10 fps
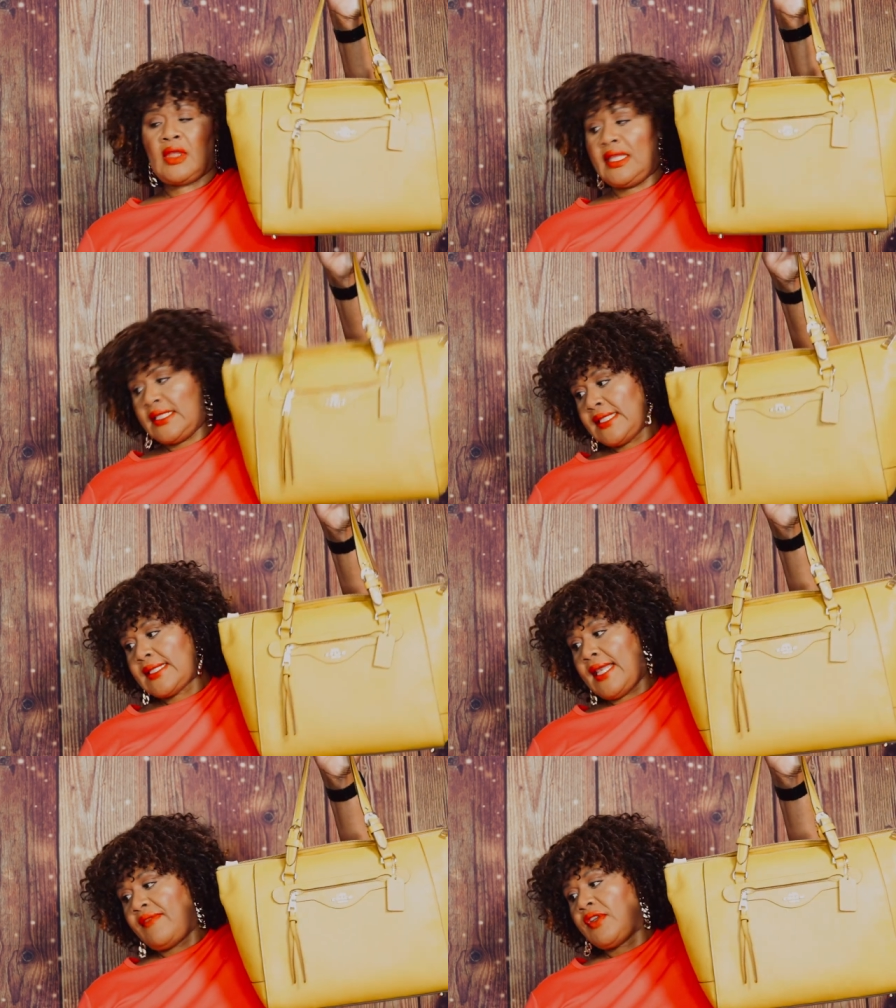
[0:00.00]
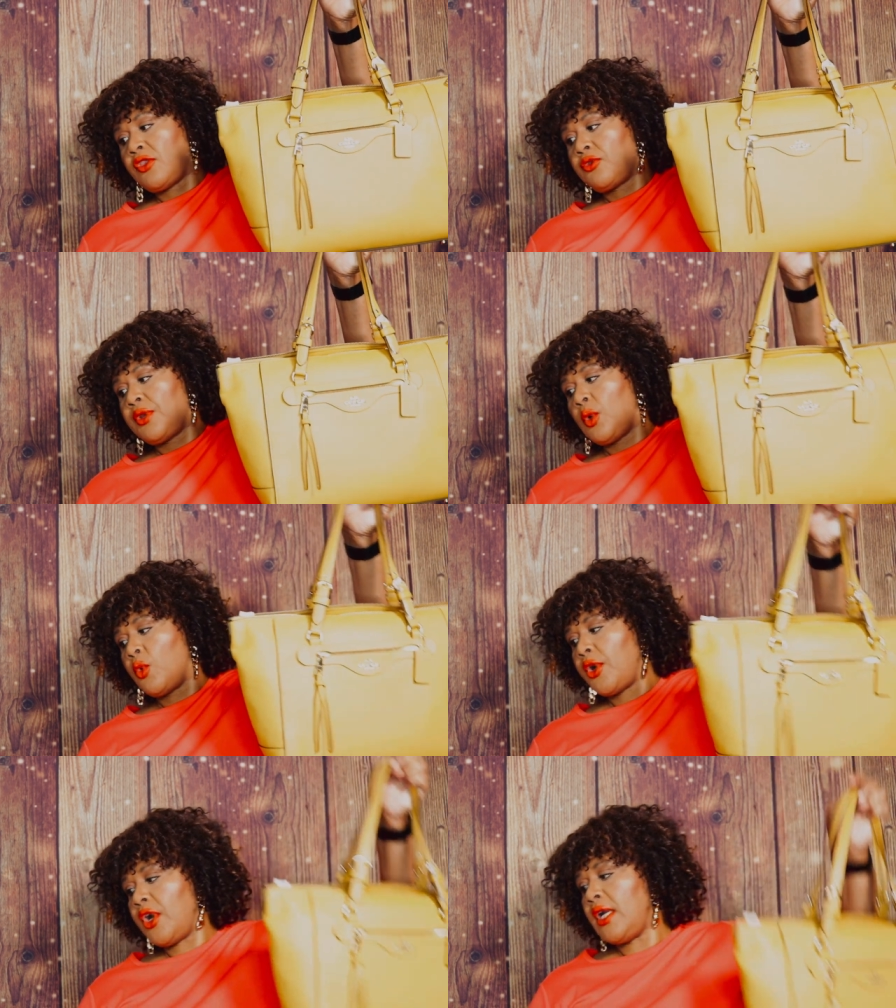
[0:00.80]
This is eleven and three
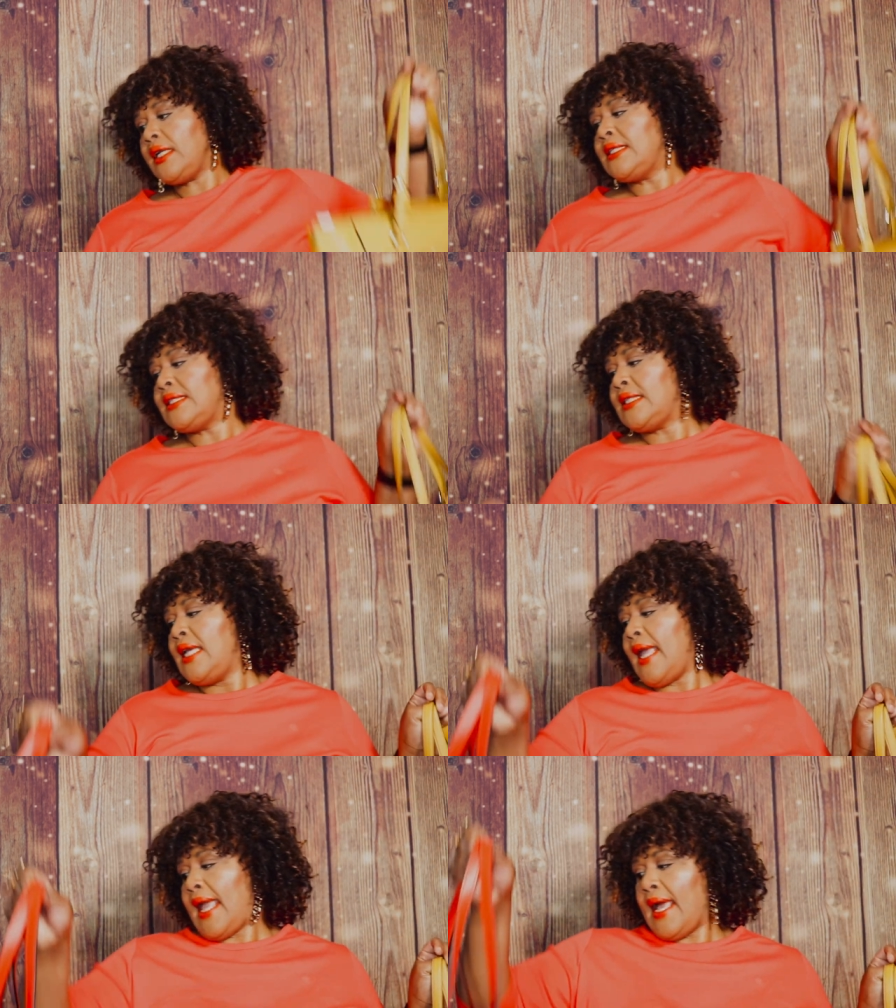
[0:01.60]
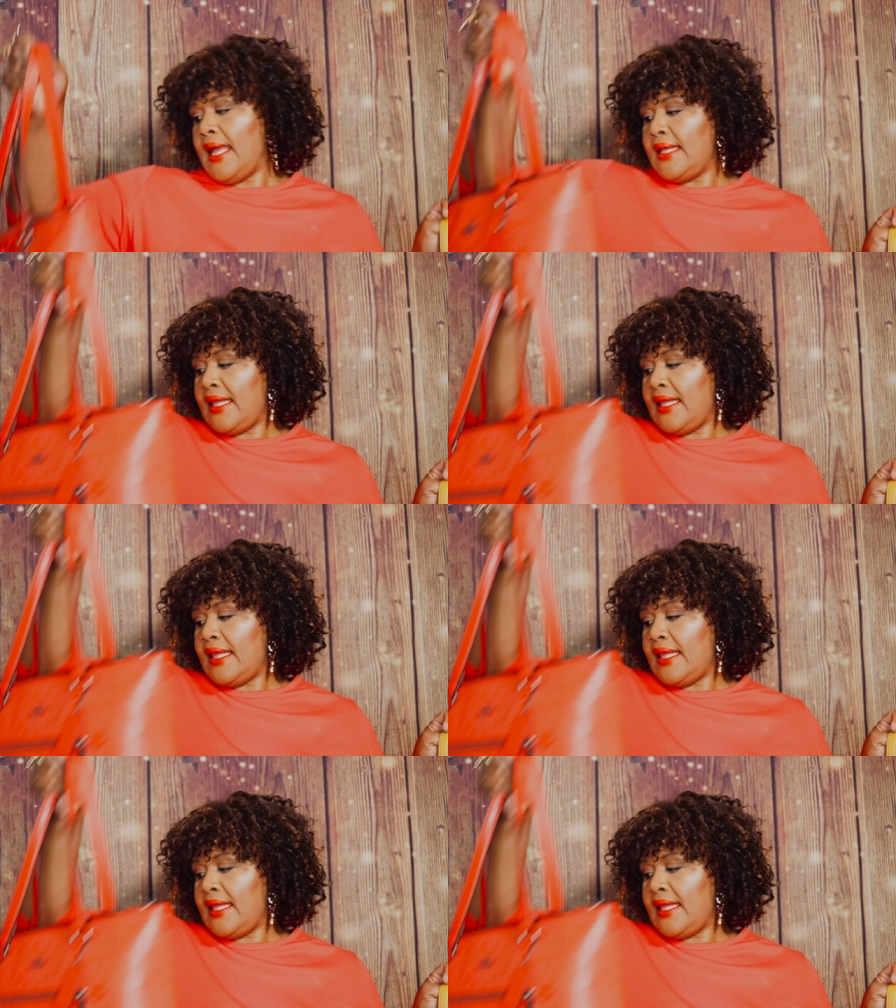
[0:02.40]
quarter, and